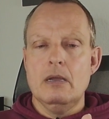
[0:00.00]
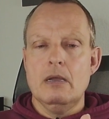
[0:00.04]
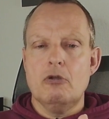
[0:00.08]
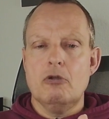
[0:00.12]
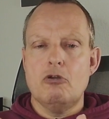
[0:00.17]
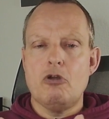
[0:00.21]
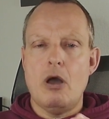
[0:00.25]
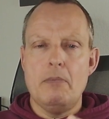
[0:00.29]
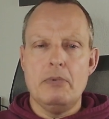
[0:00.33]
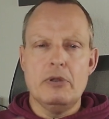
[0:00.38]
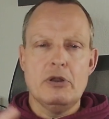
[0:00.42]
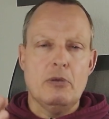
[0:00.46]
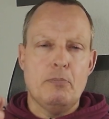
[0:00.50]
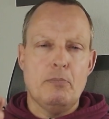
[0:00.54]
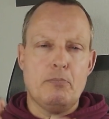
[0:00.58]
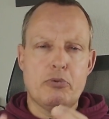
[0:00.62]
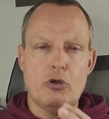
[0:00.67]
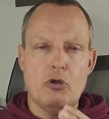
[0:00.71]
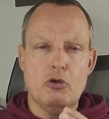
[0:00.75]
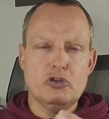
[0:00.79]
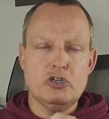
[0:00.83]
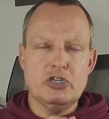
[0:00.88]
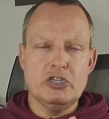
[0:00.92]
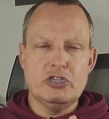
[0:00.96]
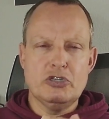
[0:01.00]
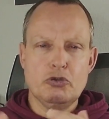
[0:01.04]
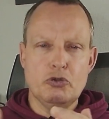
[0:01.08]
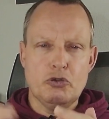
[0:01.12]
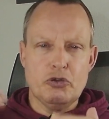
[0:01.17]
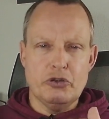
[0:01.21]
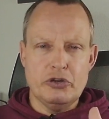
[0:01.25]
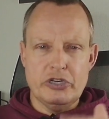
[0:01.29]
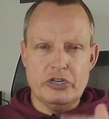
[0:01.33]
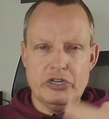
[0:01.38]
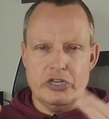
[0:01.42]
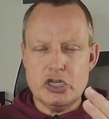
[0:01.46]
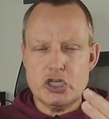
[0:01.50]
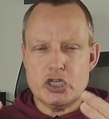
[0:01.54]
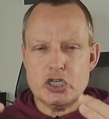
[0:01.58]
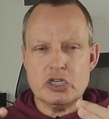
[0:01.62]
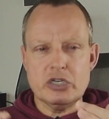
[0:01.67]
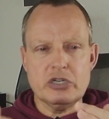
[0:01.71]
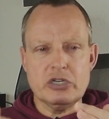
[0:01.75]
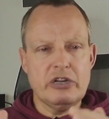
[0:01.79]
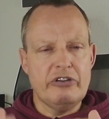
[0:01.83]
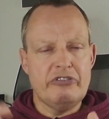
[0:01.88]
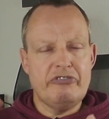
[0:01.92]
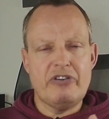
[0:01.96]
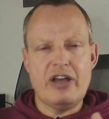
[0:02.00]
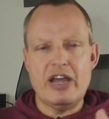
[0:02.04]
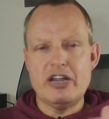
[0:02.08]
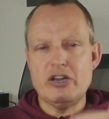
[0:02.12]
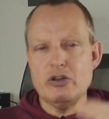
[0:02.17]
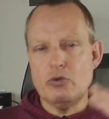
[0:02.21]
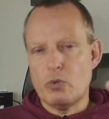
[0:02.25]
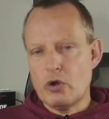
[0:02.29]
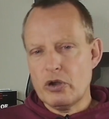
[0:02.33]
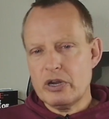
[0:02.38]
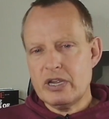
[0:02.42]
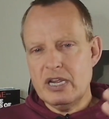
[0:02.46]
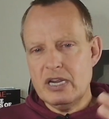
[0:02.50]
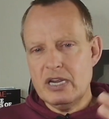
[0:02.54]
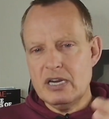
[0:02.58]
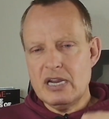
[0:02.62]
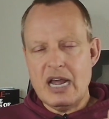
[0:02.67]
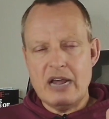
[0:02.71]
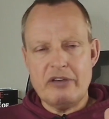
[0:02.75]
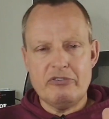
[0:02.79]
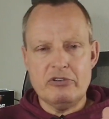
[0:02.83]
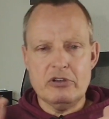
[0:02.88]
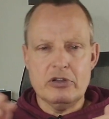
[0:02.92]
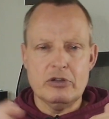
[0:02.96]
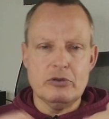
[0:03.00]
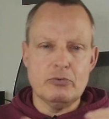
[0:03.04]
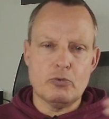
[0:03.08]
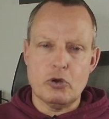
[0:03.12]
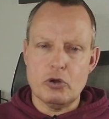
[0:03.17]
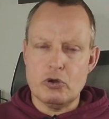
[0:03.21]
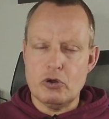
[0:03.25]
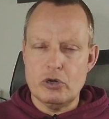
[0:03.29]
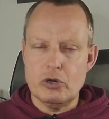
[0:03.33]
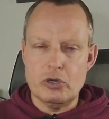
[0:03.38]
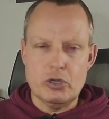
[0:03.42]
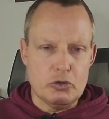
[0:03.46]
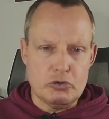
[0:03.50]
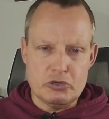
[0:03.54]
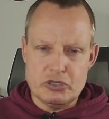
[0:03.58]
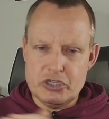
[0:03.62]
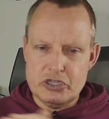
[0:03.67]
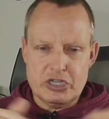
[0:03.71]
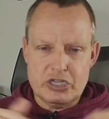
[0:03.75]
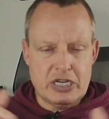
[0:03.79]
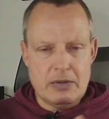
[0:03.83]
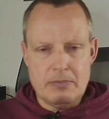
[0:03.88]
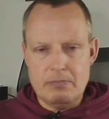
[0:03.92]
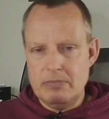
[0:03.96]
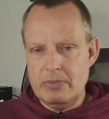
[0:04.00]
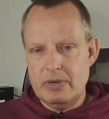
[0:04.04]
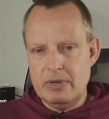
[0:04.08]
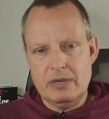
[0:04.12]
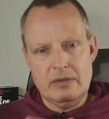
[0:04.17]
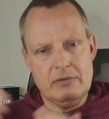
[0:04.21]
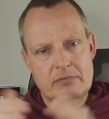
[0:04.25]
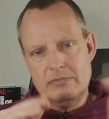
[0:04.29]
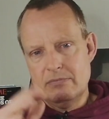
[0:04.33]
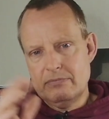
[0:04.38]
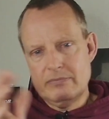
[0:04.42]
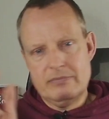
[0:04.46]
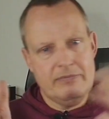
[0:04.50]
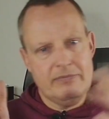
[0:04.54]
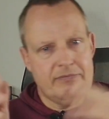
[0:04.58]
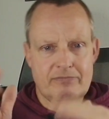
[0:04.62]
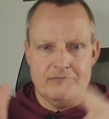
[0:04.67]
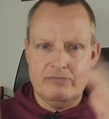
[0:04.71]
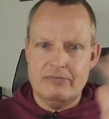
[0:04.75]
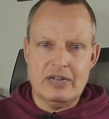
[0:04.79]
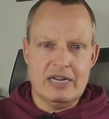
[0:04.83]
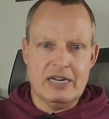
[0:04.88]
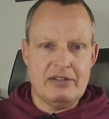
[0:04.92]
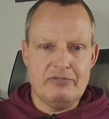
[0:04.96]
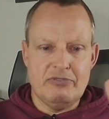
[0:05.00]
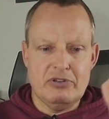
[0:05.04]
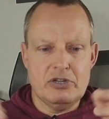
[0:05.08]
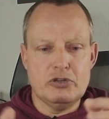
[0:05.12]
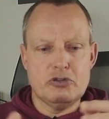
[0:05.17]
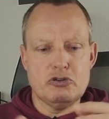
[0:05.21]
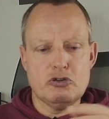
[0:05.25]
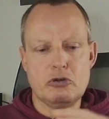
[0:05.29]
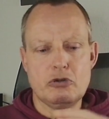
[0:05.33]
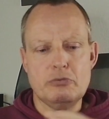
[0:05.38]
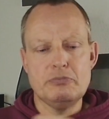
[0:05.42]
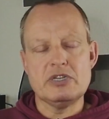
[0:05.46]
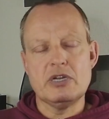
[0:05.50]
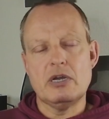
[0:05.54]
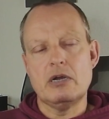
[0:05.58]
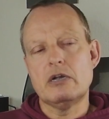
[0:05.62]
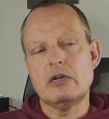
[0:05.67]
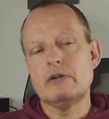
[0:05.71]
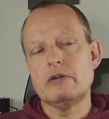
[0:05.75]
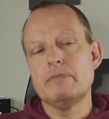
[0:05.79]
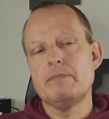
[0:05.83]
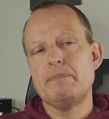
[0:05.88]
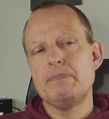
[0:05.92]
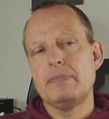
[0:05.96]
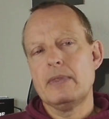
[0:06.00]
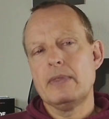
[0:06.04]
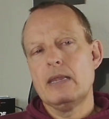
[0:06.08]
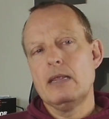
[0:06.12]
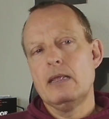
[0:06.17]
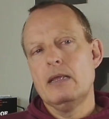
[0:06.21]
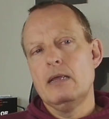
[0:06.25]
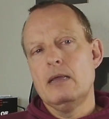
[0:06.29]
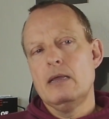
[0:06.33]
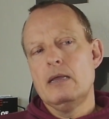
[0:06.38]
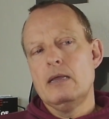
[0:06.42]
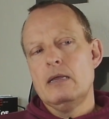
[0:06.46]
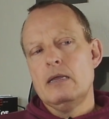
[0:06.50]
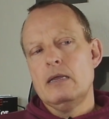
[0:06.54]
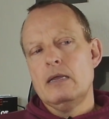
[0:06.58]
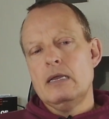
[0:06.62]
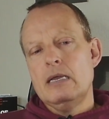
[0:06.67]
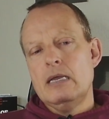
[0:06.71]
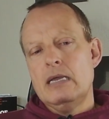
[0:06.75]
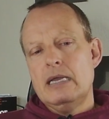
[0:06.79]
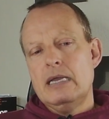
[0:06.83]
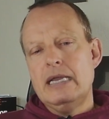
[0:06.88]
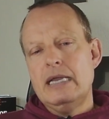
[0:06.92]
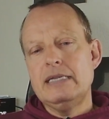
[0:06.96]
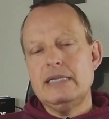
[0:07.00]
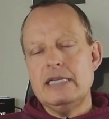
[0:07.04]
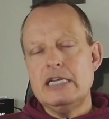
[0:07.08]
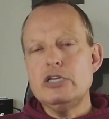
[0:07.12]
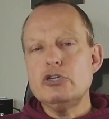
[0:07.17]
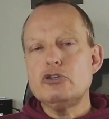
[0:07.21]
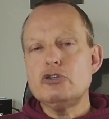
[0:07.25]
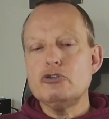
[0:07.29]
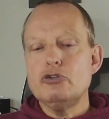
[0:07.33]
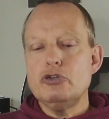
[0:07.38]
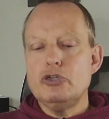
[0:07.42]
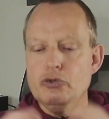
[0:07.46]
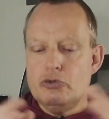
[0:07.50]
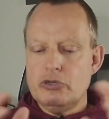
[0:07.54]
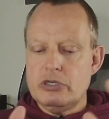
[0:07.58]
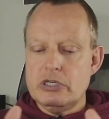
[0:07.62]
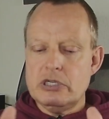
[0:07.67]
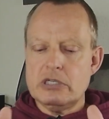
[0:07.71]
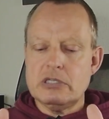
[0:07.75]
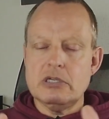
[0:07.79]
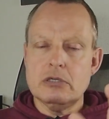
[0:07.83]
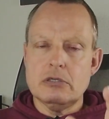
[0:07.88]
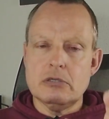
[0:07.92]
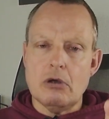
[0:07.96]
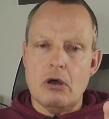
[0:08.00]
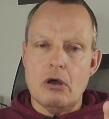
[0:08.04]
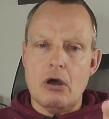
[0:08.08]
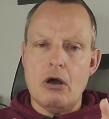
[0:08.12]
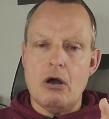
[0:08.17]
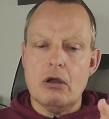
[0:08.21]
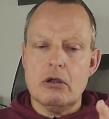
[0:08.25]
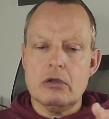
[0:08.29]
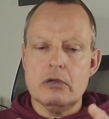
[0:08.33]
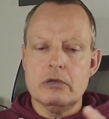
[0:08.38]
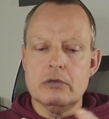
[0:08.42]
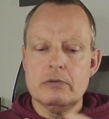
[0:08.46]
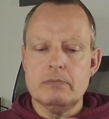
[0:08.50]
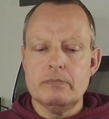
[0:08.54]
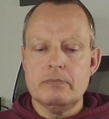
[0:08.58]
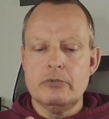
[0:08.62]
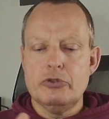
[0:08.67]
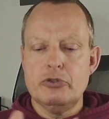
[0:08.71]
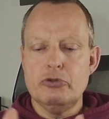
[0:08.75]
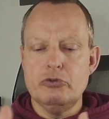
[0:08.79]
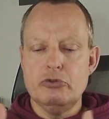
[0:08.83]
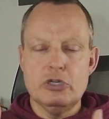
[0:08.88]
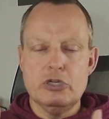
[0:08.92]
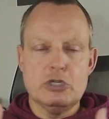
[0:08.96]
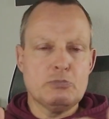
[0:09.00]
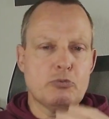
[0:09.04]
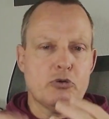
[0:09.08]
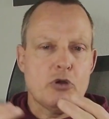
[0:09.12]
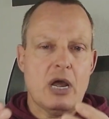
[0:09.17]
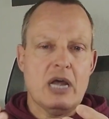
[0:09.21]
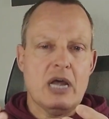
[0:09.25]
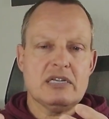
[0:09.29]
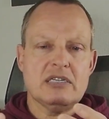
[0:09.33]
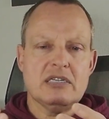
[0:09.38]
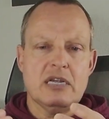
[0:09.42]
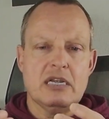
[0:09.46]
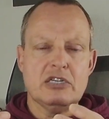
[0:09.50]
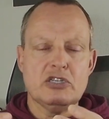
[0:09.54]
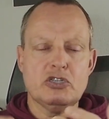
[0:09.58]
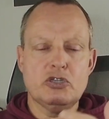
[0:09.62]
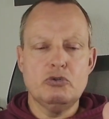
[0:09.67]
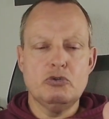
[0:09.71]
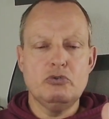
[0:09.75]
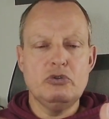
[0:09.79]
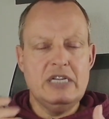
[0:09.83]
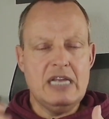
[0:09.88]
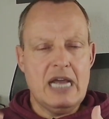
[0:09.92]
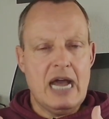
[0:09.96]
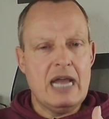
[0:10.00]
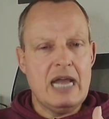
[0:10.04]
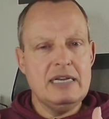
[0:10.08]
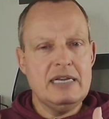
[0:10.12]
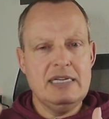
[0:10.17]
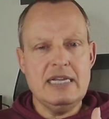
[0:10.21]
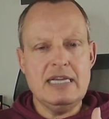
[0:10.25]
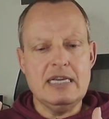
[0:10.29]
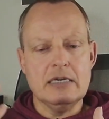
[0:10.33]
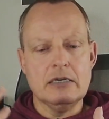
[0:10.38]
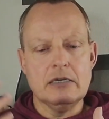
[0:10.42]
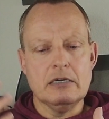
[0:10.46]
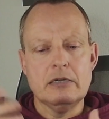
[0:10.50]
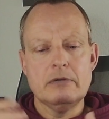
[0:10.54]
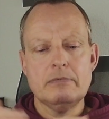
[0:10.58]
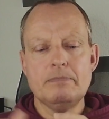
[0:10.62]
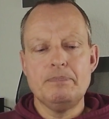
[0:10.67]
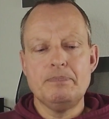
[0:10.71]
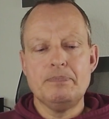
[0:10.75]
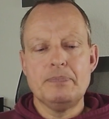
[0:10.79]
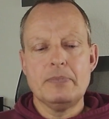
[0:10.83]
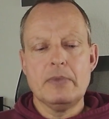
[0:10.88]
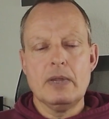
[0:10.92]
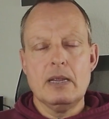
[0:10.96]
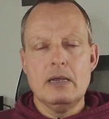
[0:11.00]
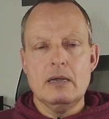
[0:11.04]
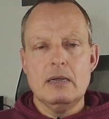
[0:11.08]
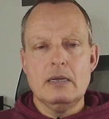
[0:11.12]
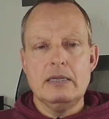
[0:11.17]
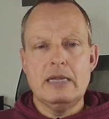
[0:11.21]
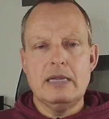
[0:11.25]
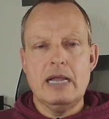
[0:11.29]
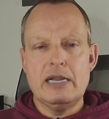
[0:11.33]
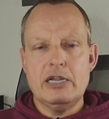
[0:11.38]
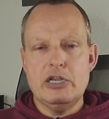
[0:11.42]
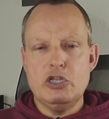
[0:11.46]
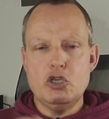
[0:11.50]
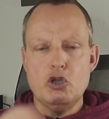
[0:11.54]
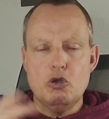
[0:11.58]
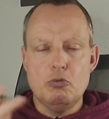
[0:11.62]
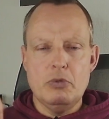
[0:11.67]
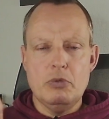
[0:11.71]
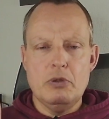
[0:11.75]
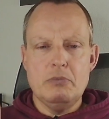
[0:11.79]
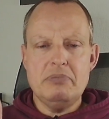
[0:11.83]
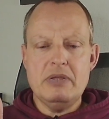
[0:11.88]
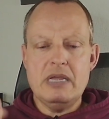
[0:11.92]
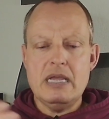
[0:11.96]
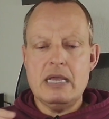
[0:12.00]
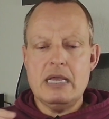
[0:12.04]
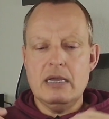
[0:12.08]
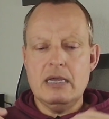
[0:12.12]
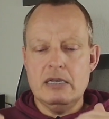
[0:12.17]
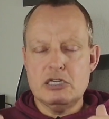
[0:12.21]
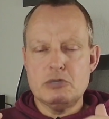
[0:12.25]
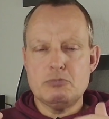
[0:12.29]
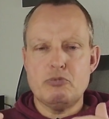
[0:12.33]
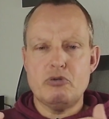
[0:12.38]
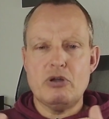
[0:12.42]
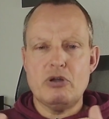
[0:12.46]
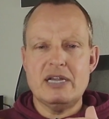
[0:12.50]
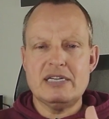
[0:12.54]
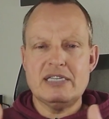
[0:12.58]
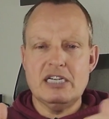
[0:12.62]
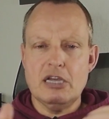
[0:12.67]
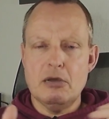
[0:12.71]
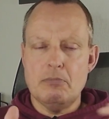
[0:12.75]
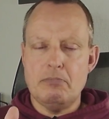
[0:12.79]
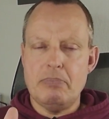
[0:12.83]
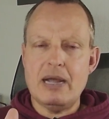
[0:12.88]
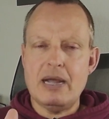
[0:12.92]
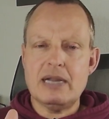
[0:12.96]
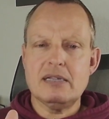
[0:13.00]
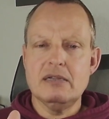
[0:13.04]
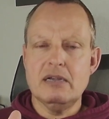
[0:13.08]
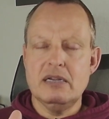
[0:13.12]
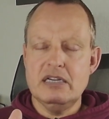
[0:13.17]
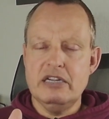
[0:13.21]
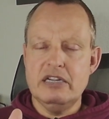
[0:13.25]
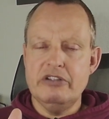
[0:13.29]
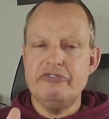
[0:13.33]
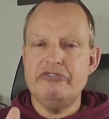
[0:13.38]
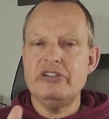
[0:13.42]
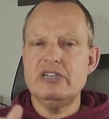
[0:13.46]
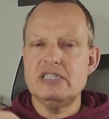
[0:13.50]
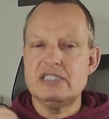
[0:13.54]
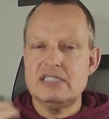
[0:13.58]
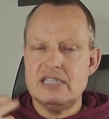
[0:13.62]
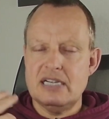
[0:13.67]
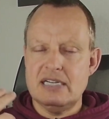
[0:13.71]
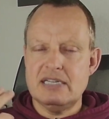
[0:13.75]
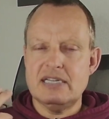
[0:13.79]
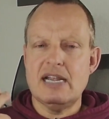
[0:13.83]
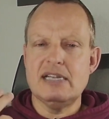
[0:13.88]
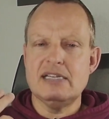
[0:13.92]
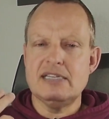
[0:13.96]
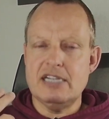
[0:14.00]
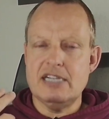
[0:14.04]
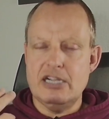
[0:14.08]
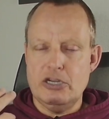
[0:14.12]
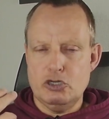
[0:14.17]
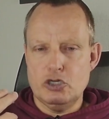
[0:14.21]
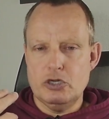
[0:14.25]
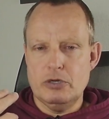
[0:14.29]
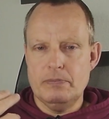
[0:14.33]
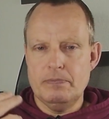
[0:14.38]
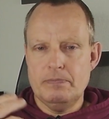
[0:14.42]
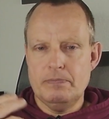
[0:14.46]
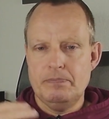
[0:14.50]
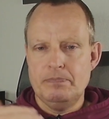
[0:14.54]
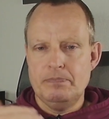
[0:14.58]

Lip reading: approach is to condition and find a working level and work on low stim and whatever the terms are. It introduces the dog through this process to the idea that a human being is pressing a button and he feels the sensation.